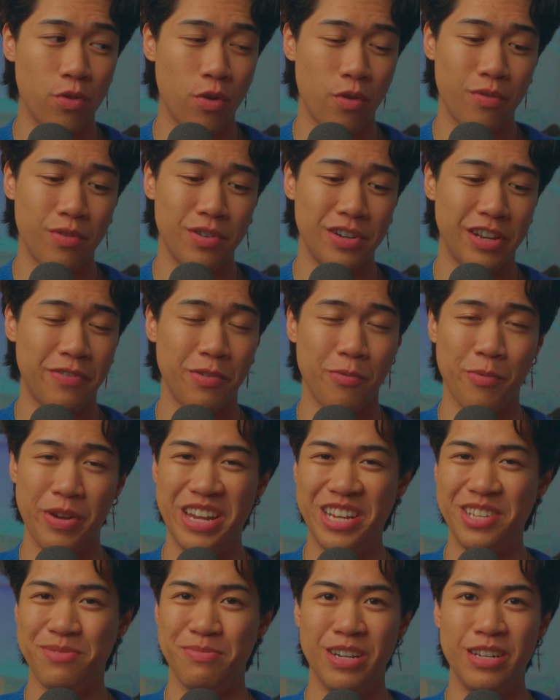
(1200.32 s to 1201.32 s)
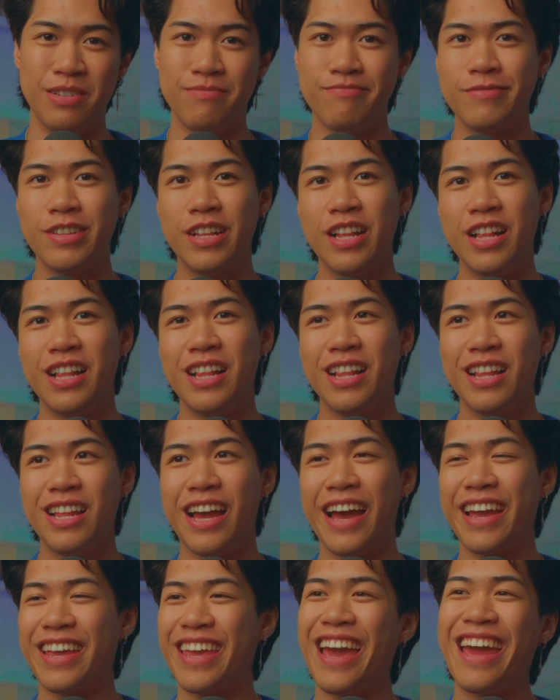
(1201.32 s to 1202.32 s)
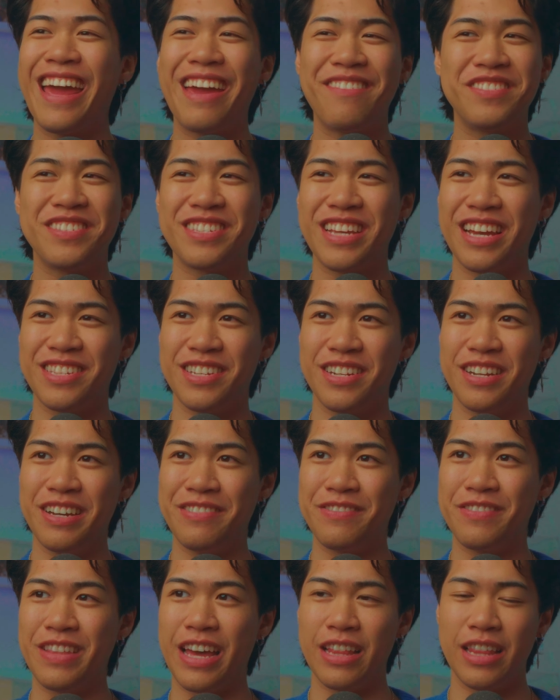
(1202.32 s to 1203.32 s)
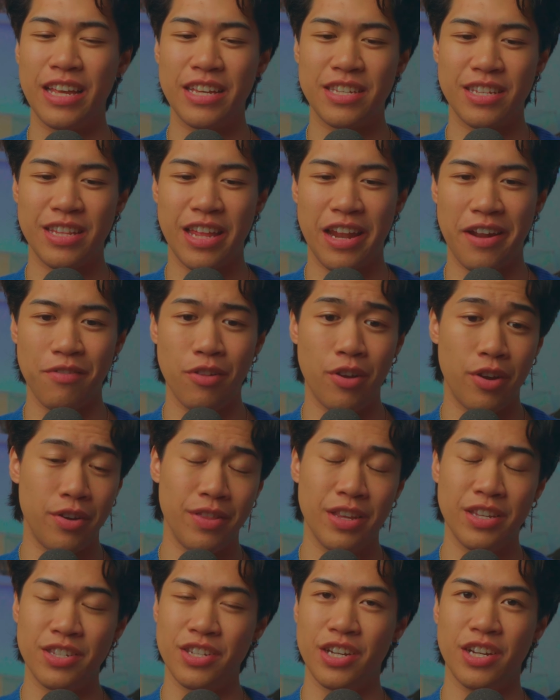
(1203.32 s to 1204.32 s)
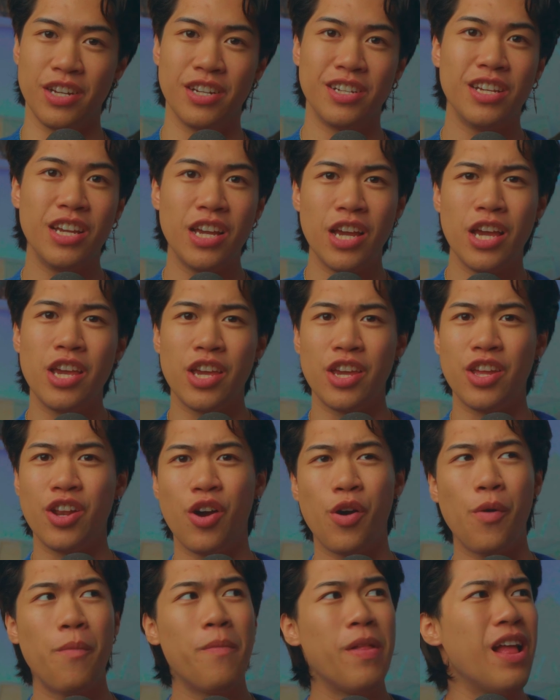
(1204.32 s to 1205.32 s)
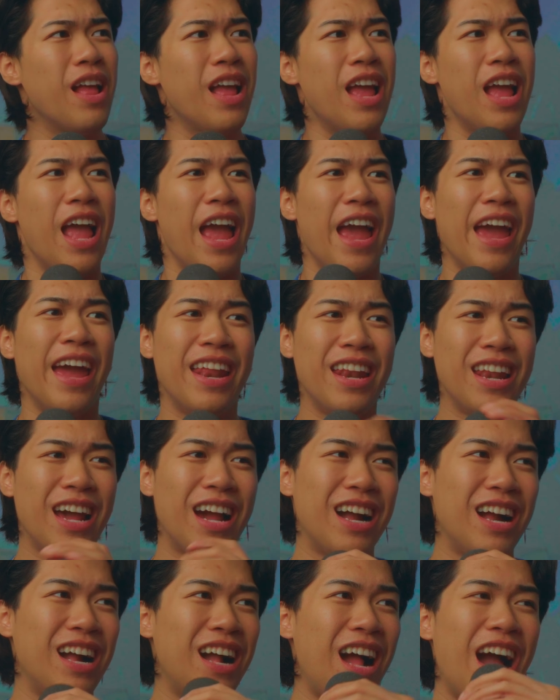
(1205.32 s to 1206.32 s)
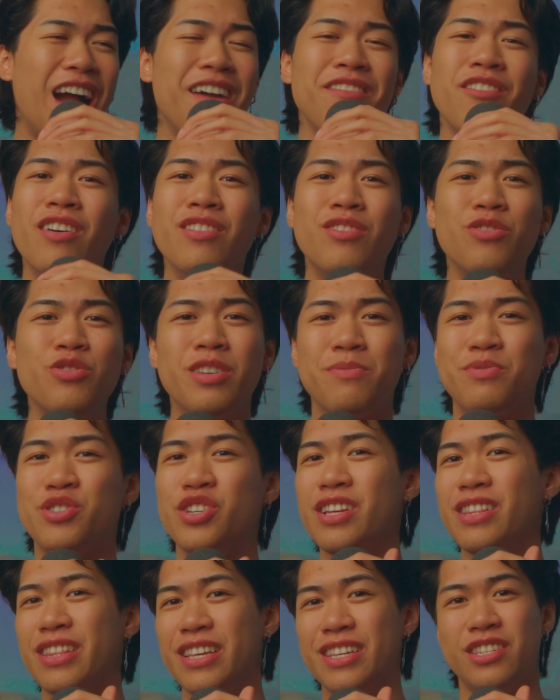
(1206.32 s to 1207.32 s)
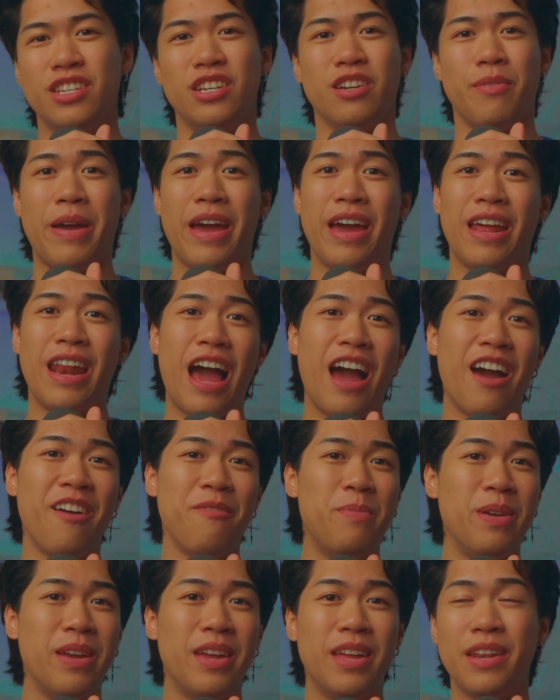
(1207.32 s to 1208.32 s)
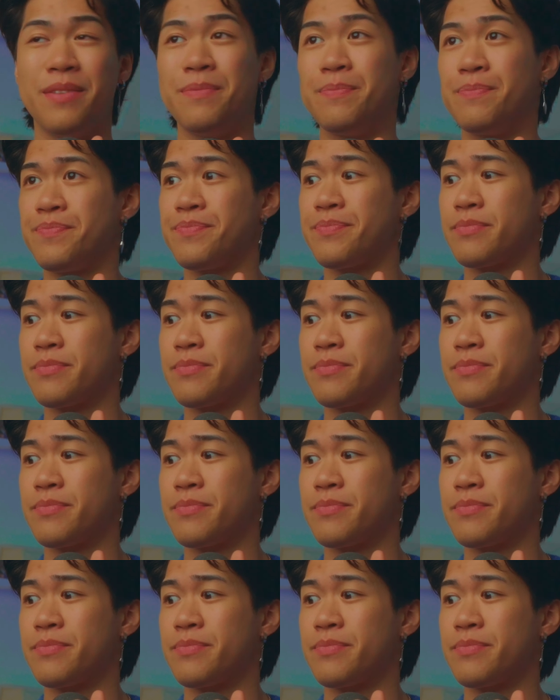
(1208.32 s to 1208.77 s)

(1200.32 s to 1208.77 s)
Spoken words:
and over different ways, but I can't emphasize enough that lesson that I've learned this year. You know, and I've gone through some shit this year, man. I've been